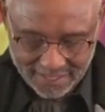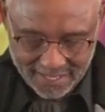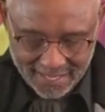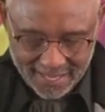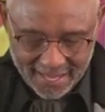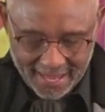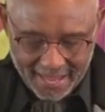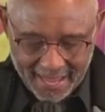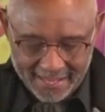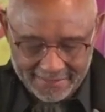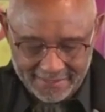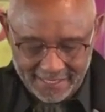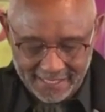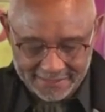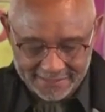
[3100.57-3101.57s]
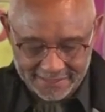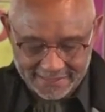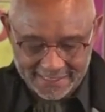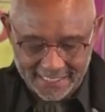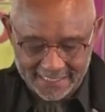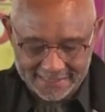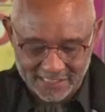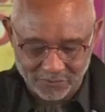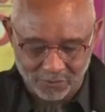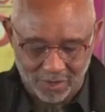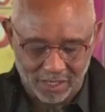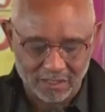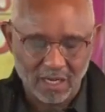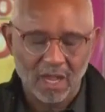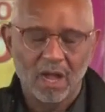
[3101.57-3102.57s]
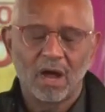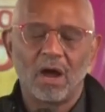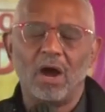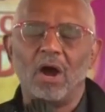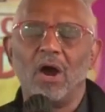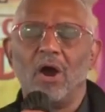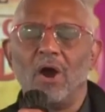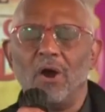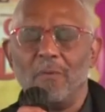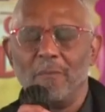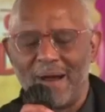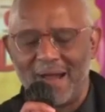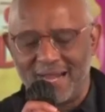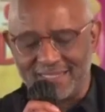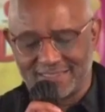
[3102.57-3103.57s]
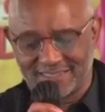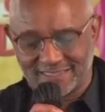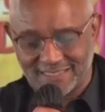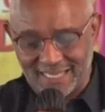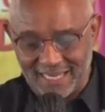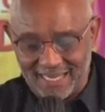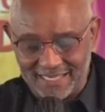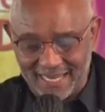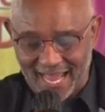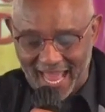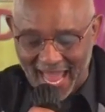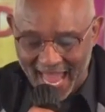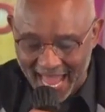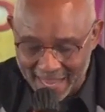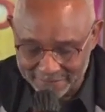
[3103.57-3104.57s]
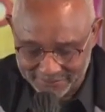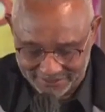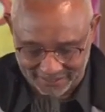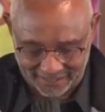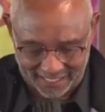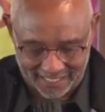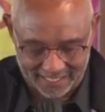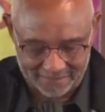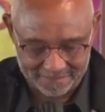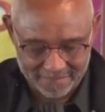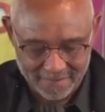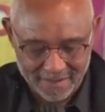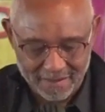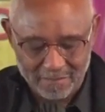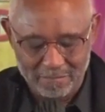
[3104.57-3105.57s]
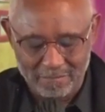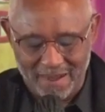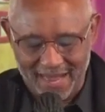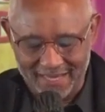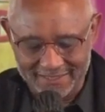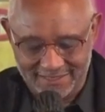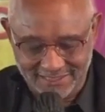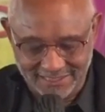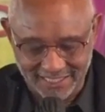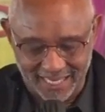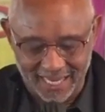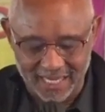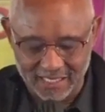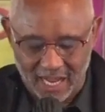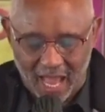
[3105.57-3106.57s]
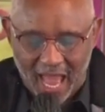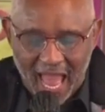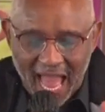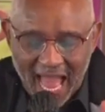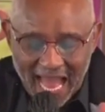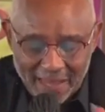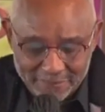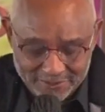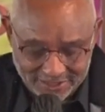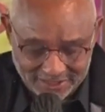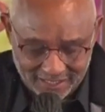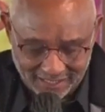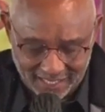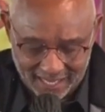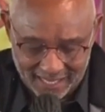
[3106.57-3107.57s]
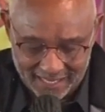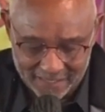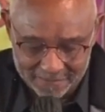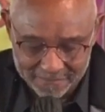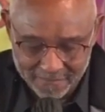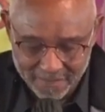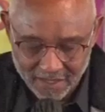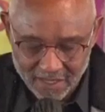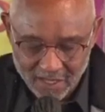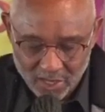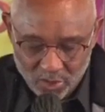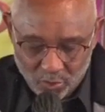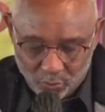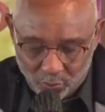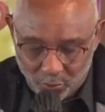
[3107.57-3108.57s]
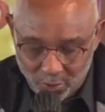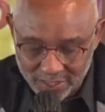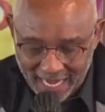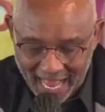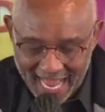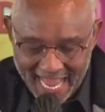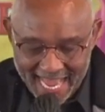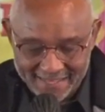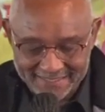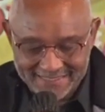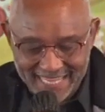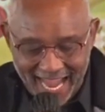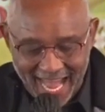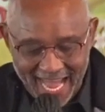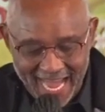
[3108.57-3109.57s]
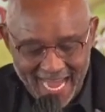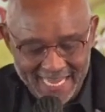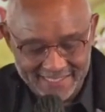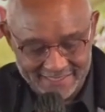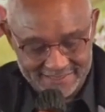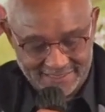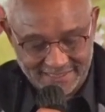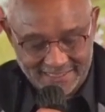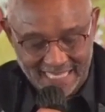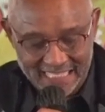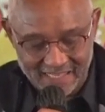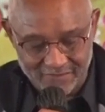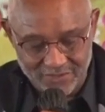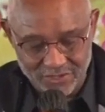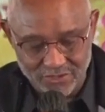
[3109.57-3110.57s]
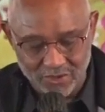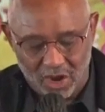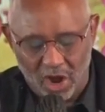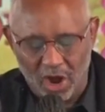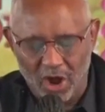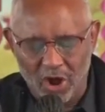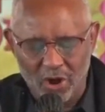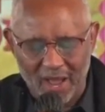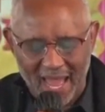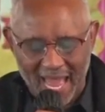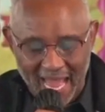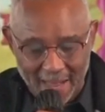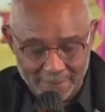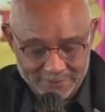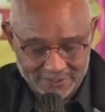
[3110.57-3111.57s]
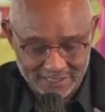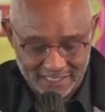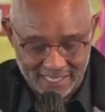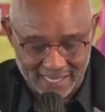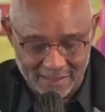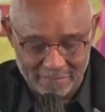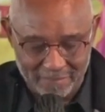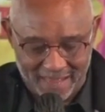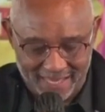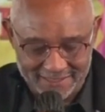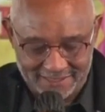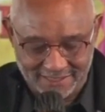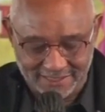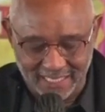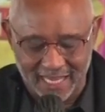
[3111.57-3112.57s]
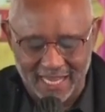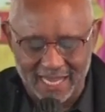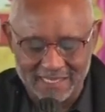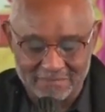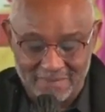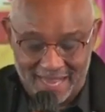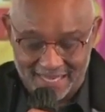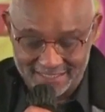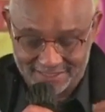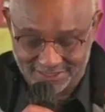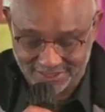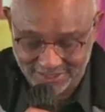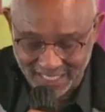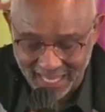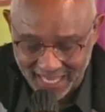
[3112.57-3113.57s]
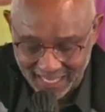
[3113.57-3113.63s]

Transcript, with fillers: And thus he says, He walked, Oh, my son Absalom, my son Absalom, would I had died instead of you. Oh, Absalom, my son, my son.